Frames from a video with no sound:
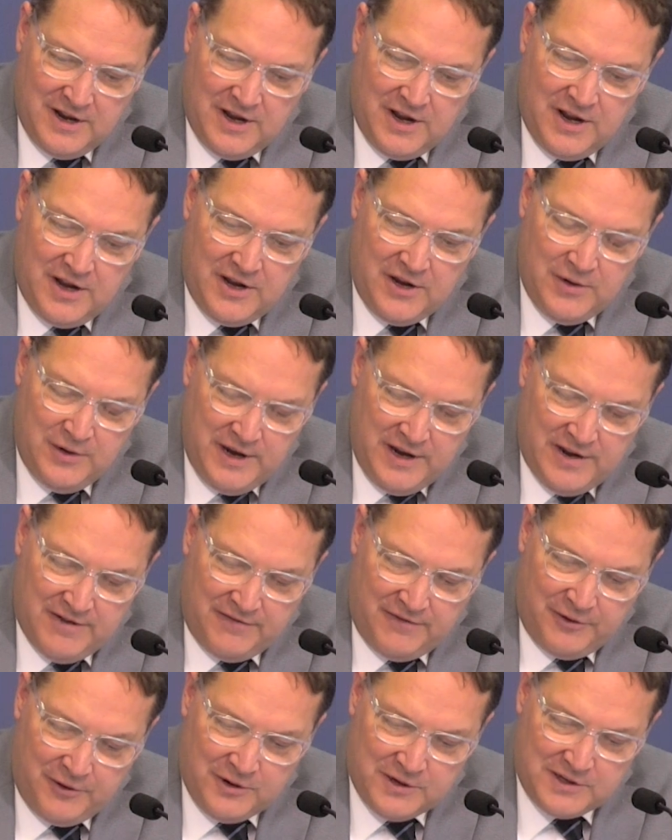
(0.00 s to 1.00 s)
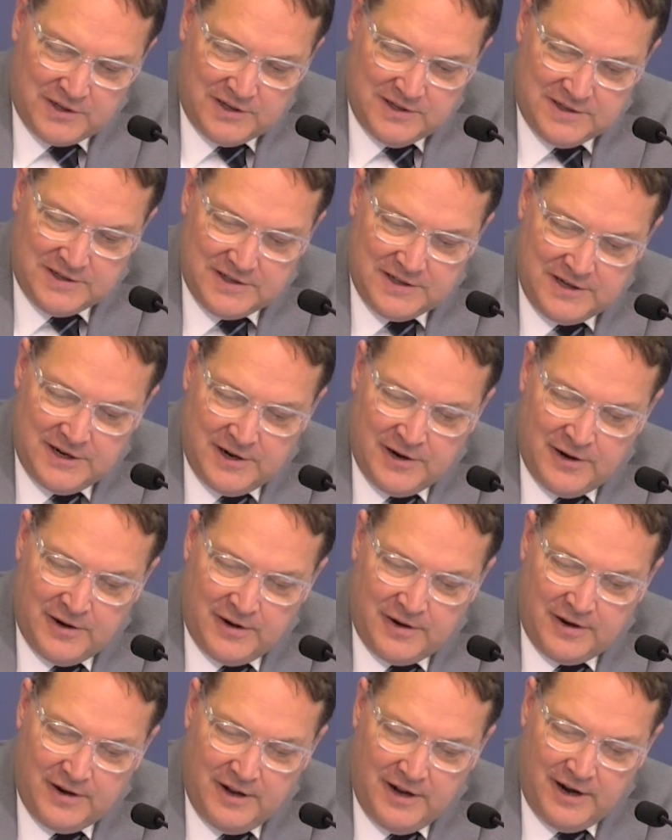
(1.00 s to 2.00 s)
you need to first
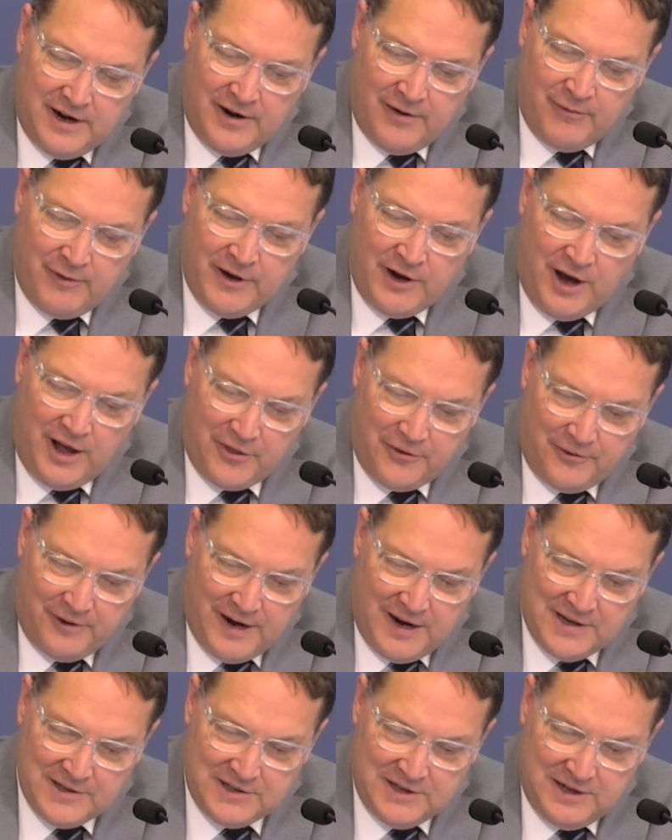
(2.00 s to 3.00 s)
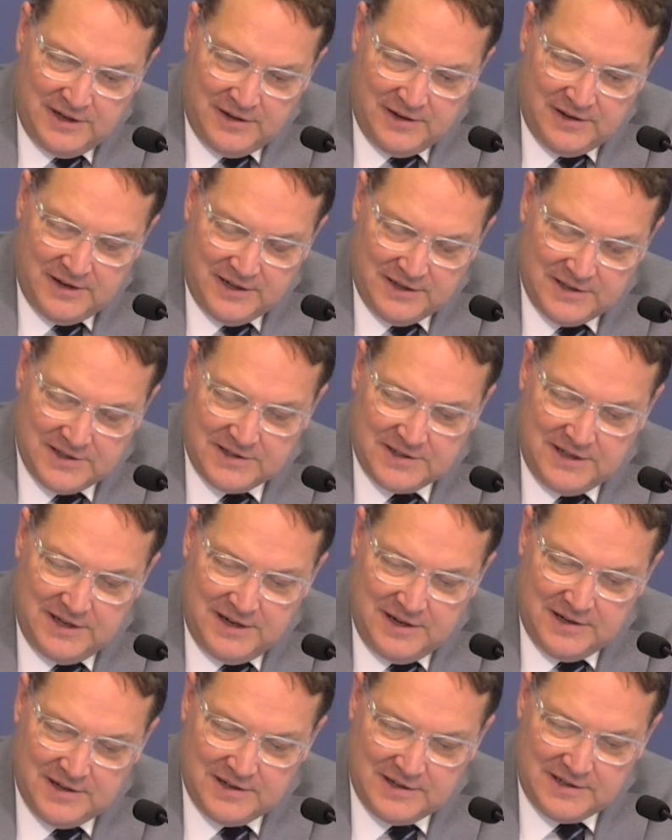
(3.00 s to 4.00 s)
consider reauthorizing the
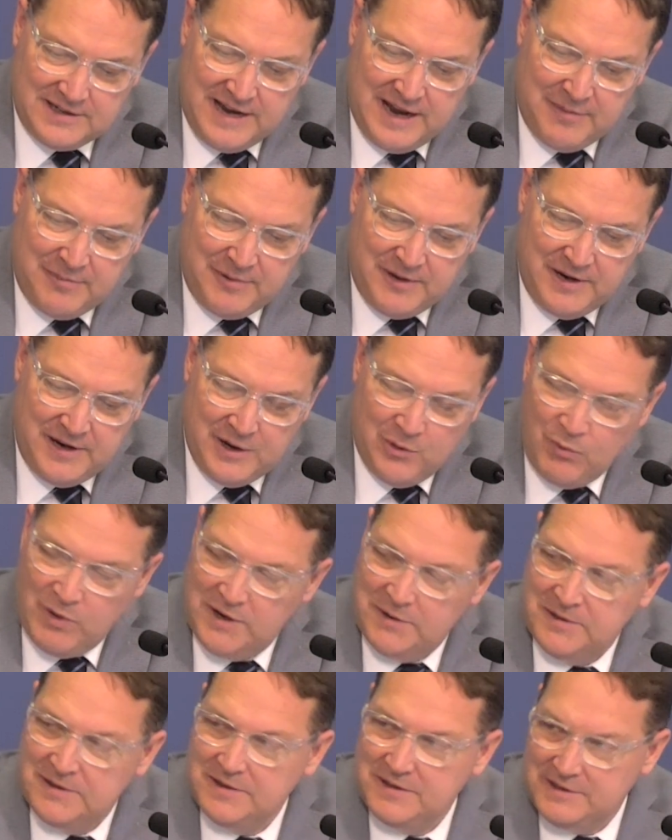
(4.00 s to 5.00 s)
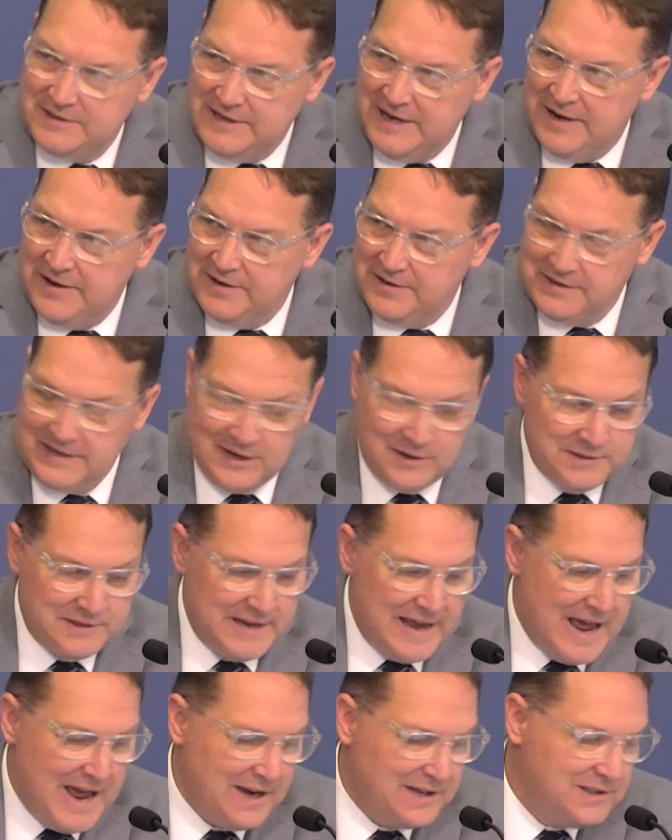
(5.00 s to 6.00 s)
existing CIP and 1 cent sales
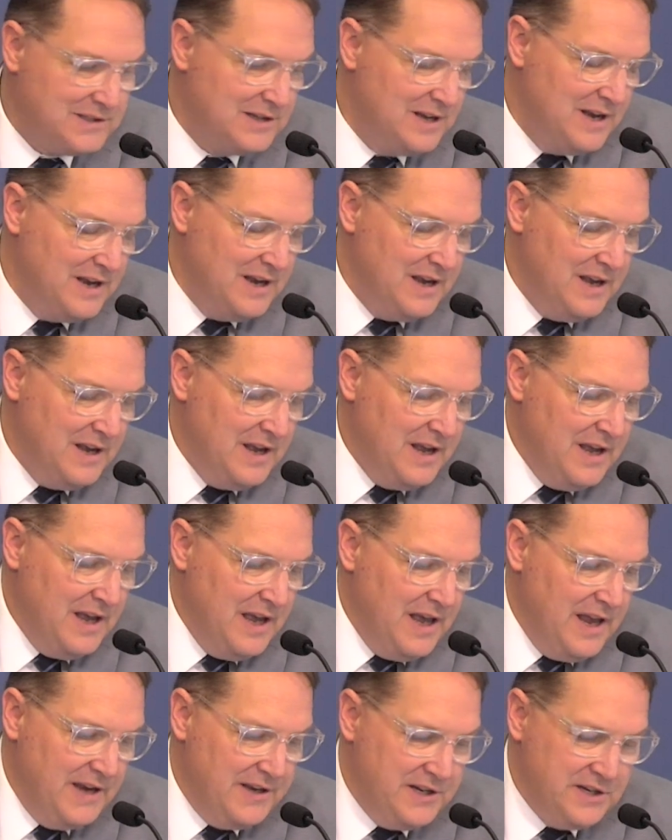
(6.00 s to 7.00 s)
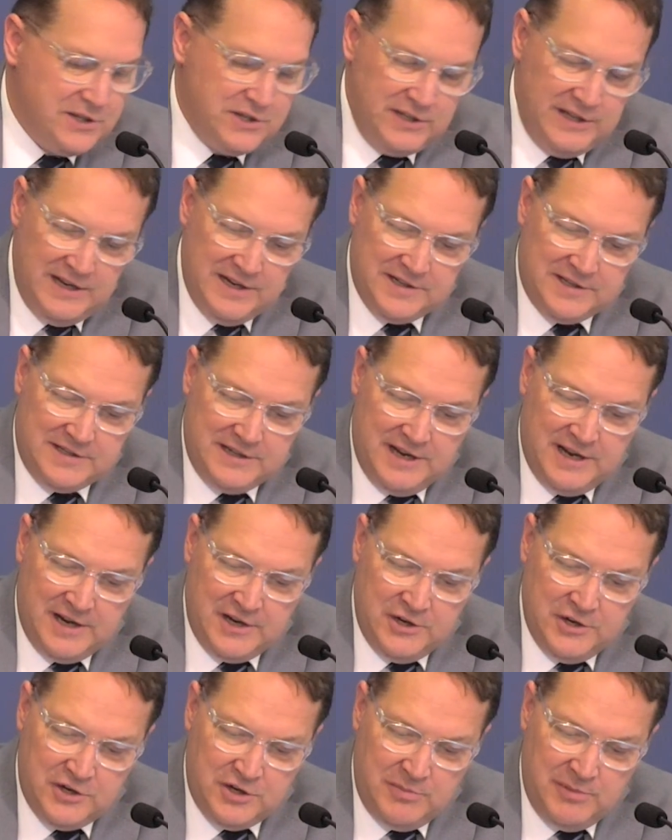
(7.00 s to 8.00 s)
tax. Additionally, it
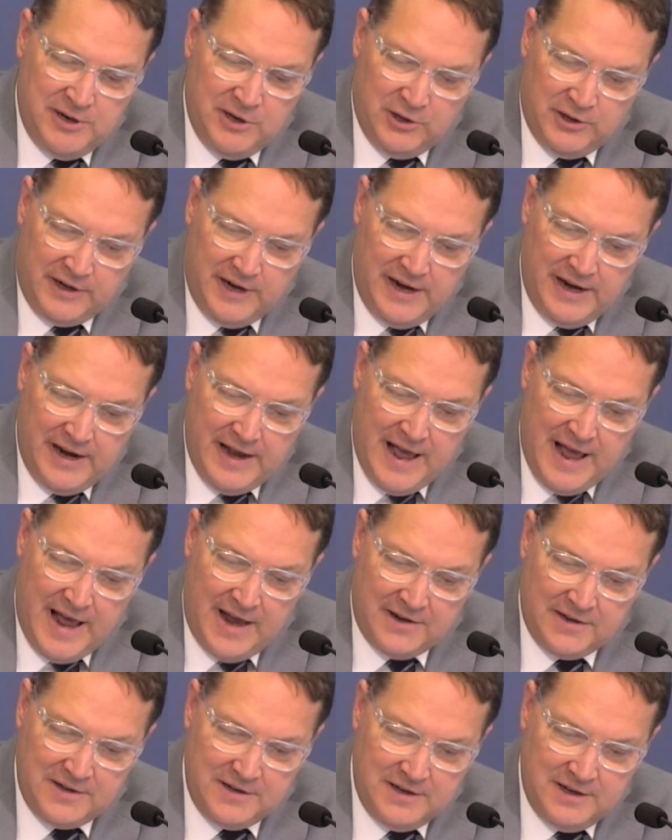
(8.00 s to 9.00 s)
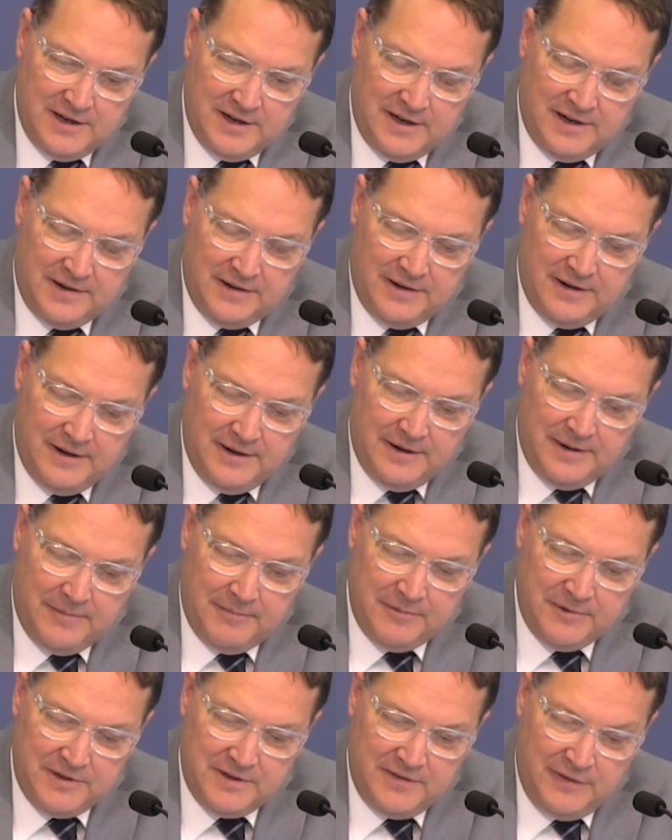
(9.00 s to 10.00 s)
said you should be looking at
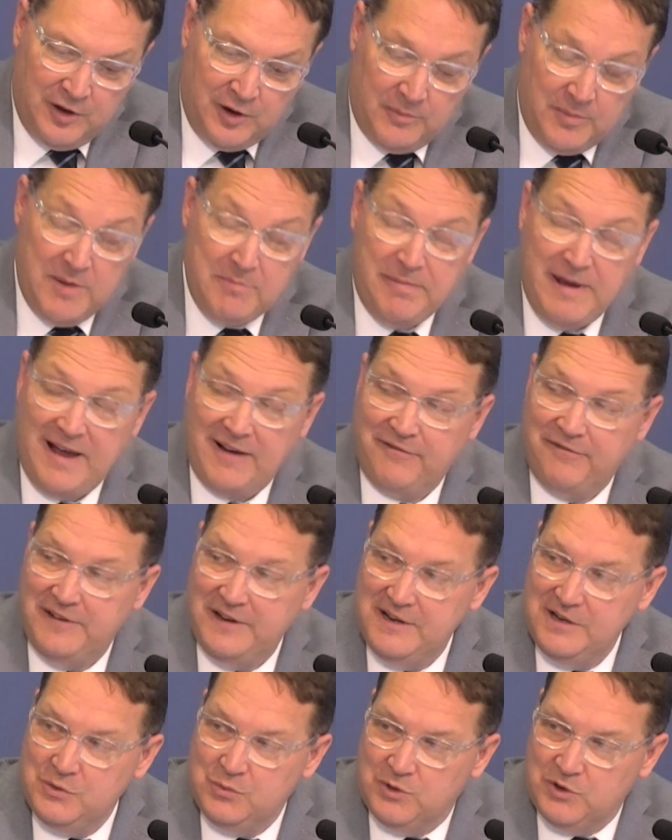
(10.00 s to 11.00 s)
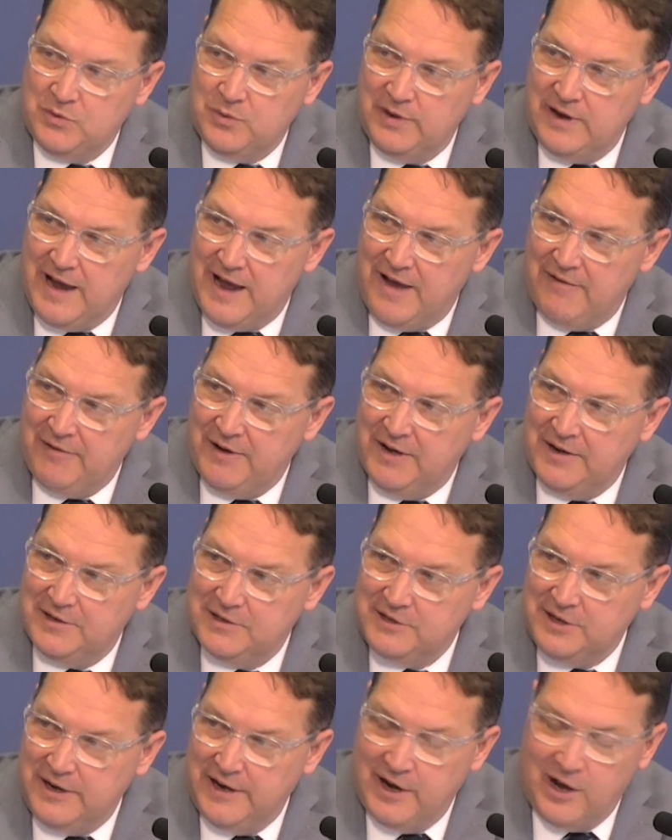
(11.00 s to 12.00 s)
development impact fees, which we have a
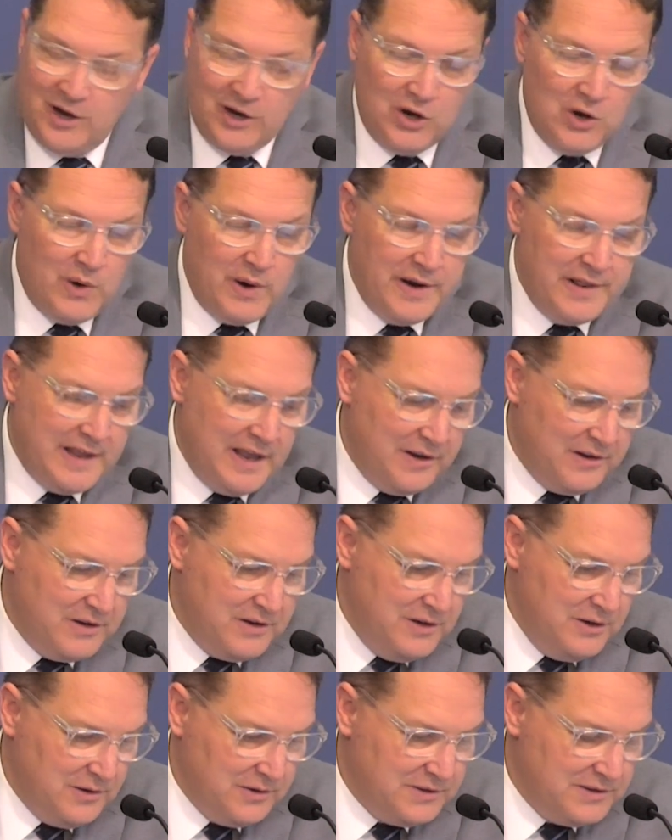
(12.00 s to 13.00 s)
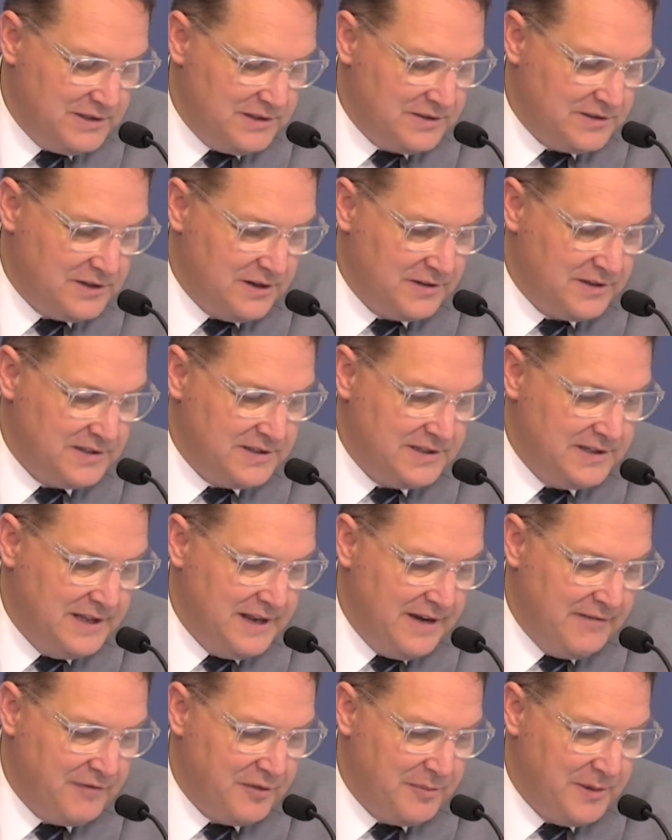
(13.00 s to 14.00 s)
study ongoing that you'll start to see
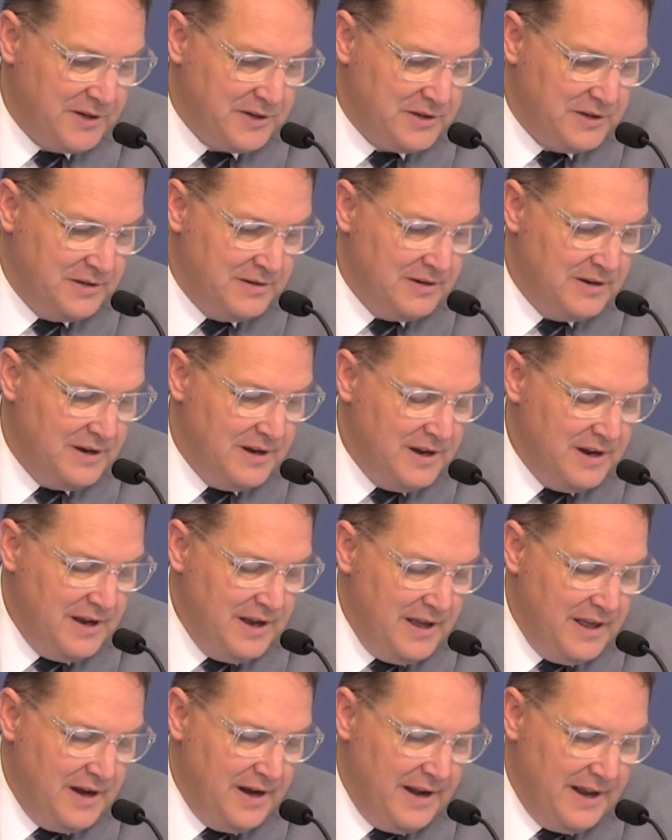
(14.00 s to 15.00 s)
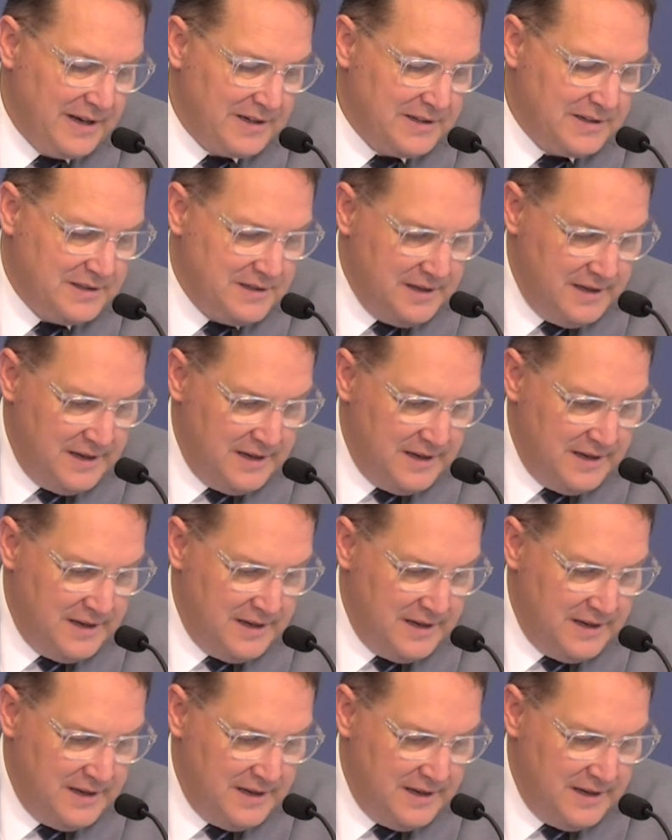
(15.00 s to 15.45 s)
that information in the next